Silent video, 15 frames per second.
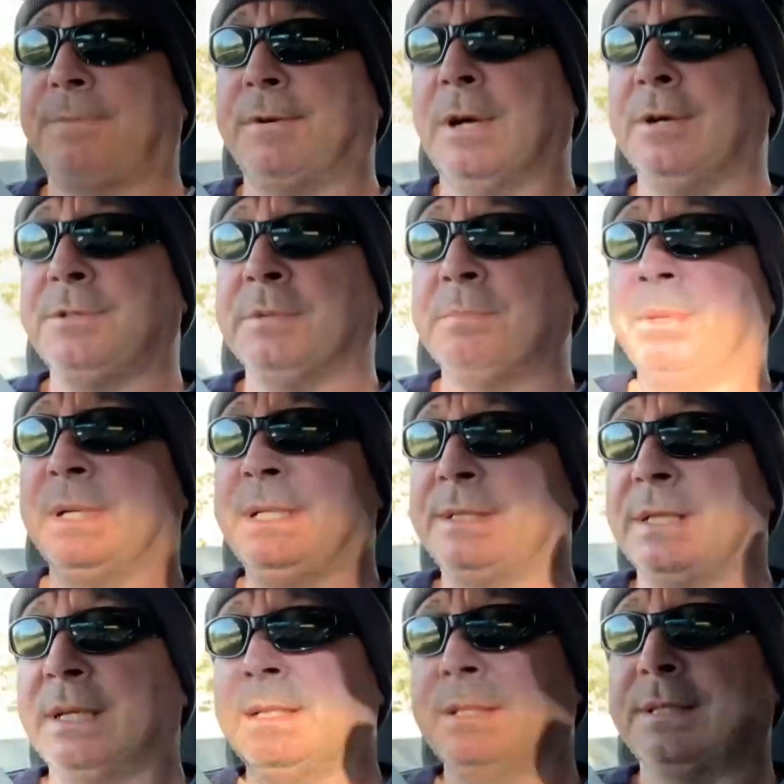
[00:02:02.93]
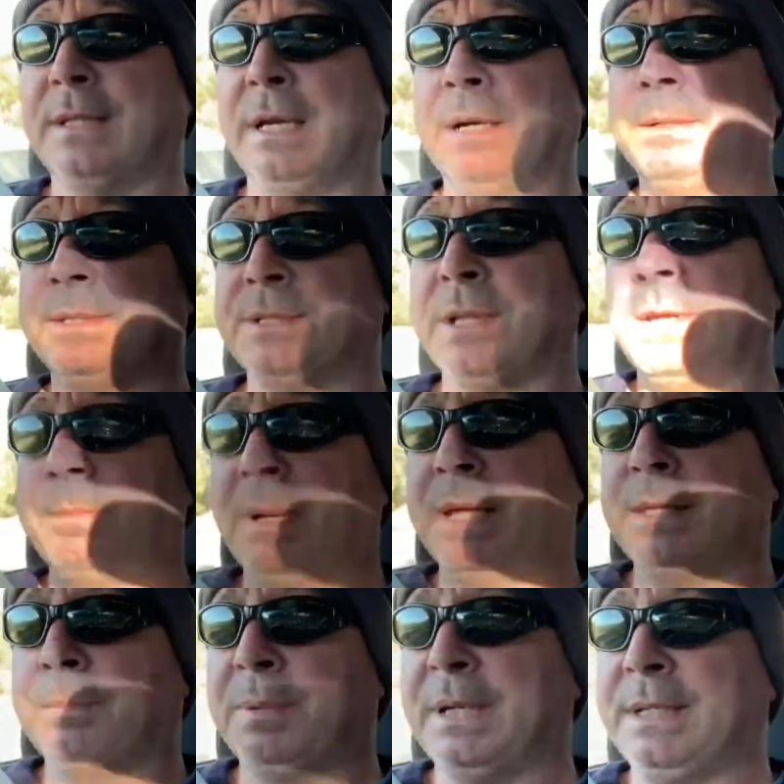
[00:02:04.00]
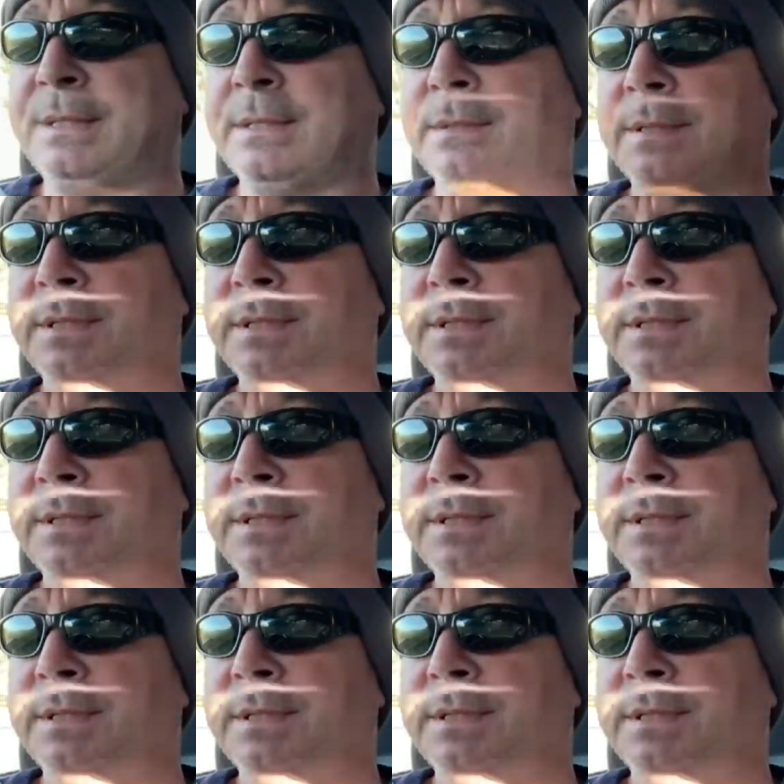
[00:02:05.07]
frozen pizza. So it's not about the pizza,